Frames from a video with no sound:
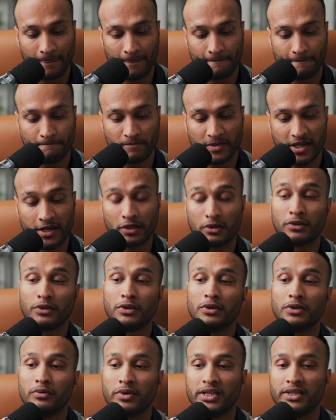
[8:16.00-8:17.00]
include
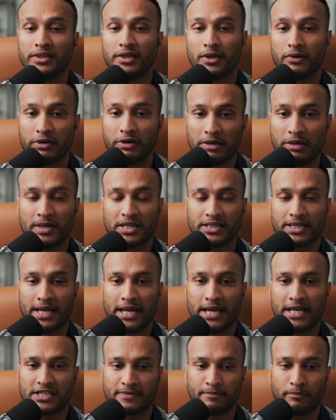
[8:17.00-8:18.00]
in the agreement as
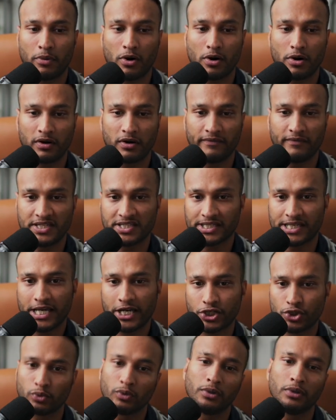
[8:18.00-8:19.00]
part of a
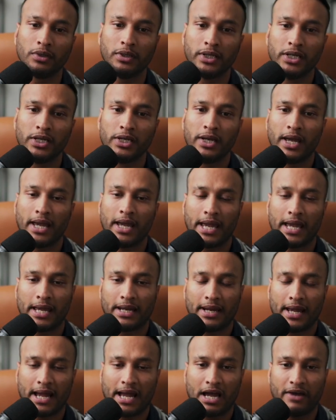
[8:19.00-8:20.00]
schedule and
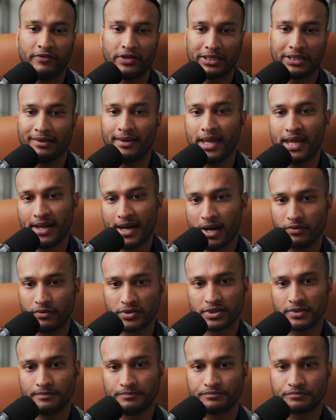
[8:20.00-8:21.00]
have it laid out.
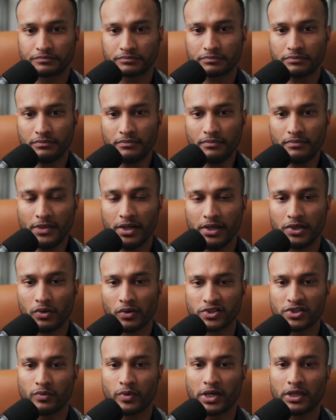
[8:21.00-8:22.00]
You also
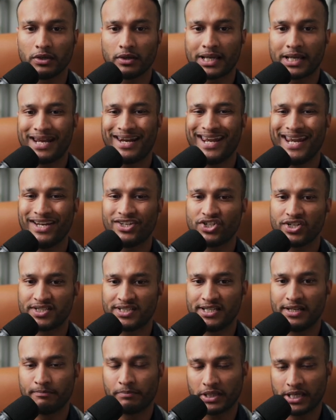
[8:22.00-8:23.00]
want to look at HST
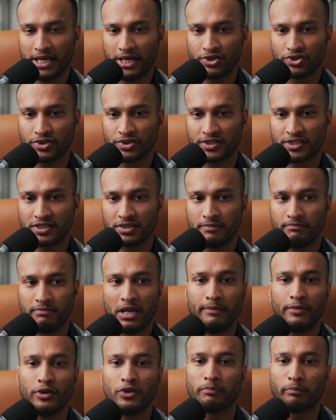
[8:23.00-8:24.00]
implications. Maybe
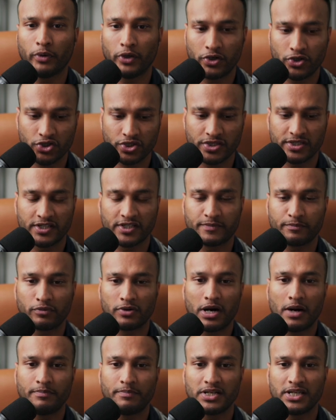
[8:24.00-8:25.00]
you purchased this
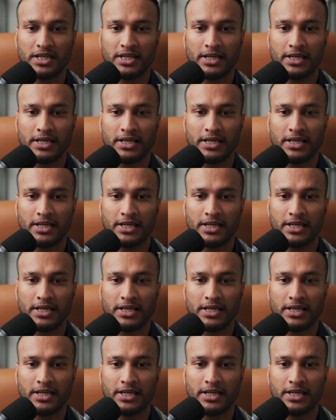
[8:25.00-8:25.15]
property